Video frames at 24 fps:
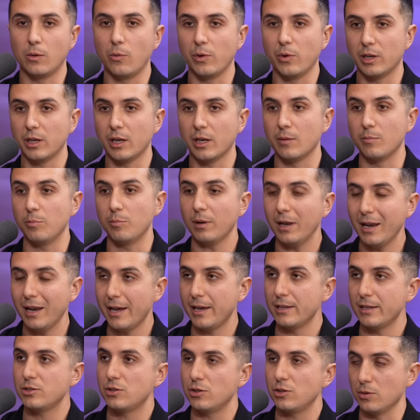that we can
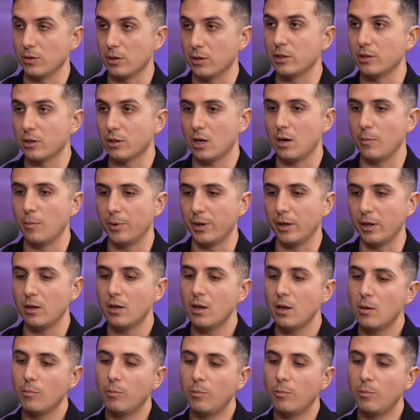place you in your company.